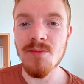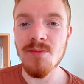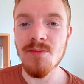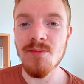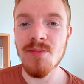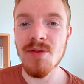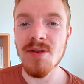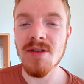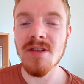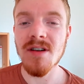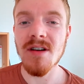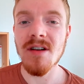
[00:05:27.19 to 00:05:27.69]

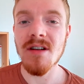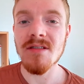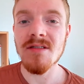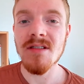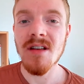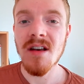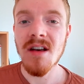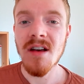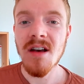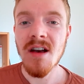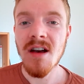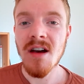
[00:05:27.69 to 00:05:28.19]
because
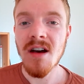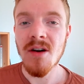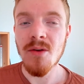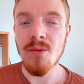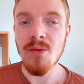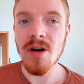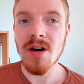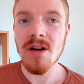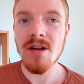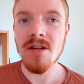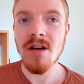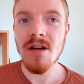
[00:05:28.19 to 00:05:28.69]

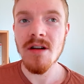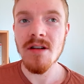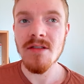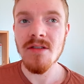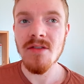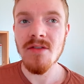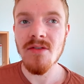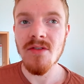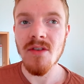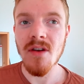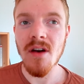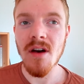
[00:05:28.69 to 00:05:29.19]
we're
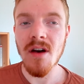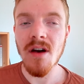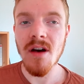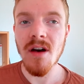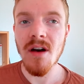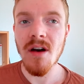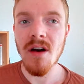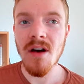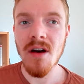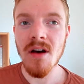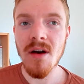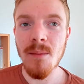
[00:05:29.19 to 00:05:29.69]
not,
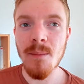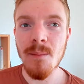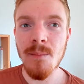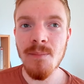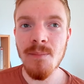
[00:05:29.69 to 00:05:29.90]
how